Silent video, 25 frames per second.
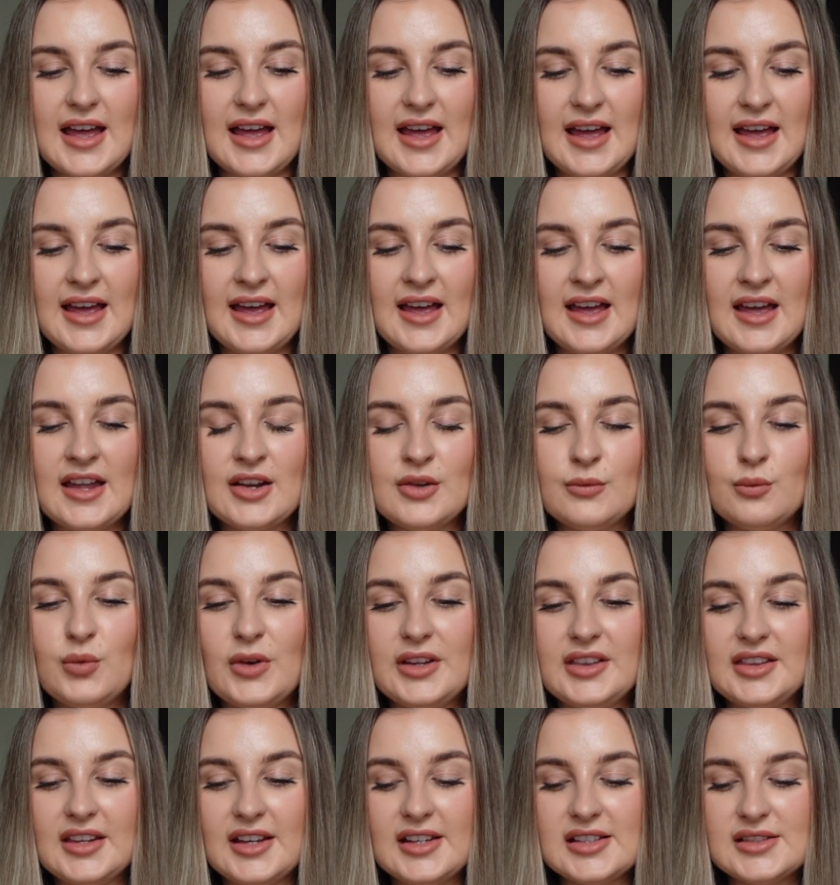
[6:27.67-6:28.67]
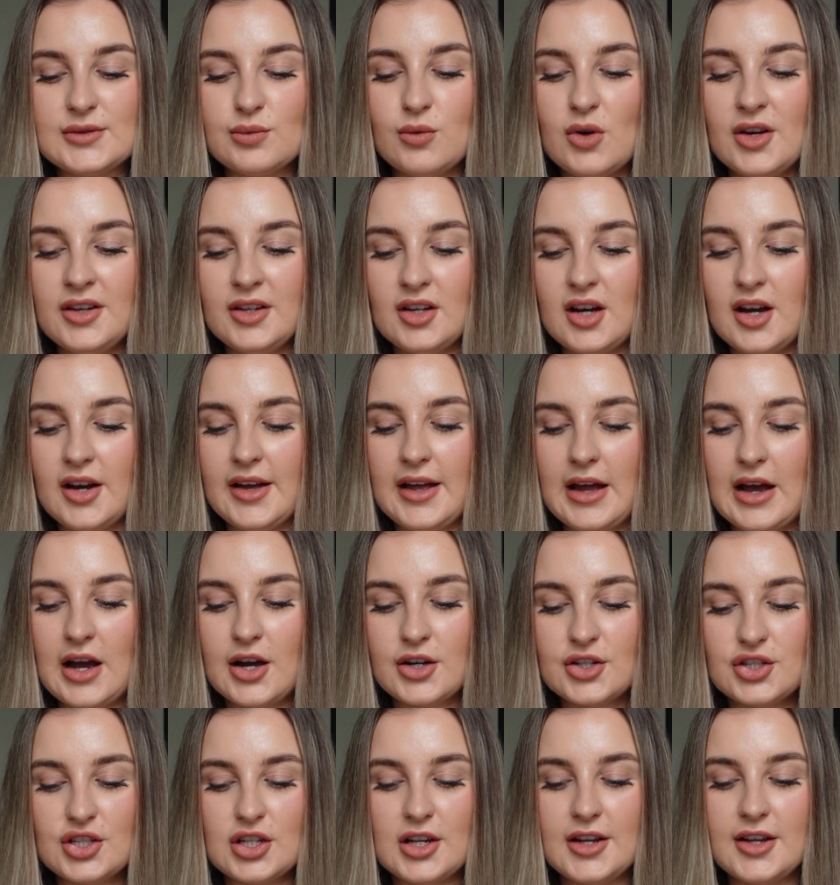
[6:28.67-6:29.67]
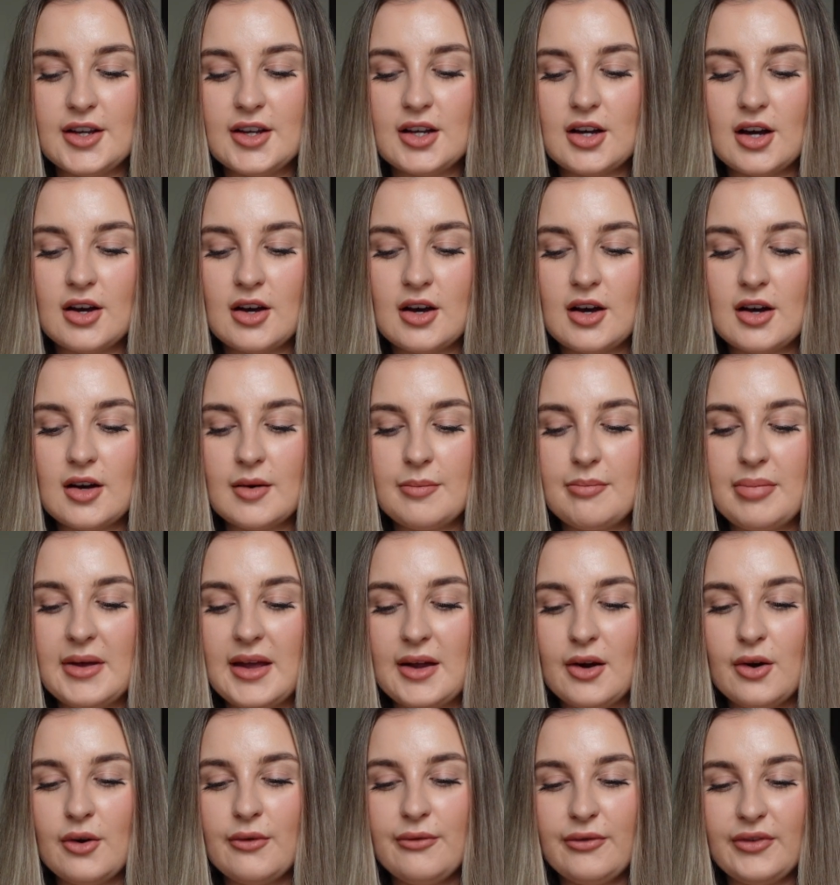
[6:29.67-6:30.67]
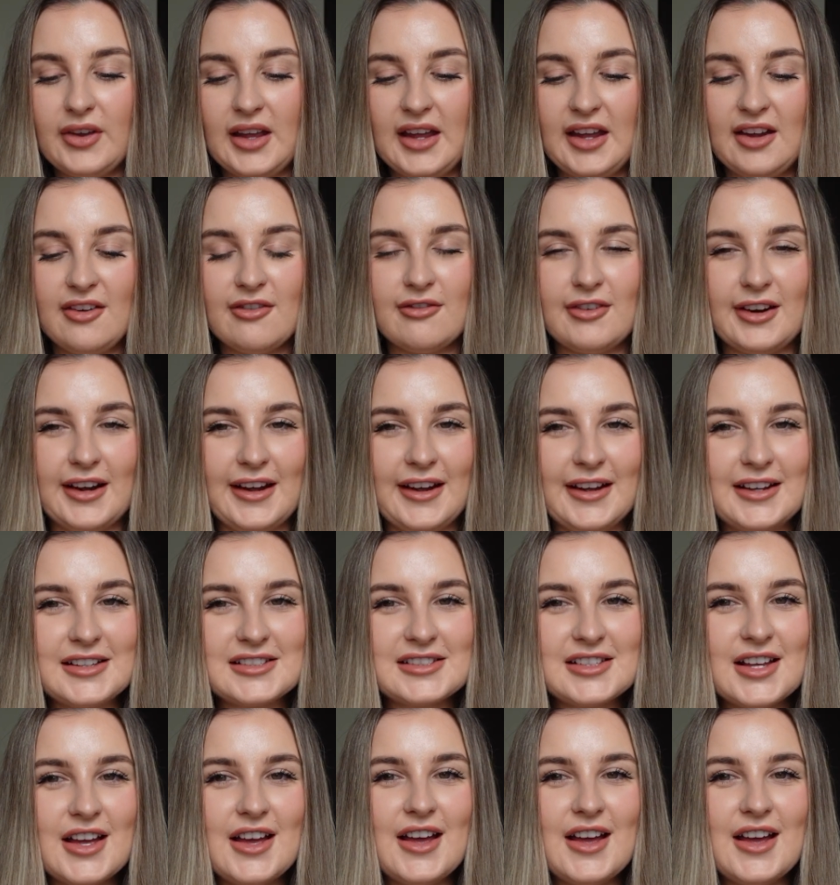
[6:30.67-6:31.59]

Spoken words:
And with this one, I actually got a pair of earrings.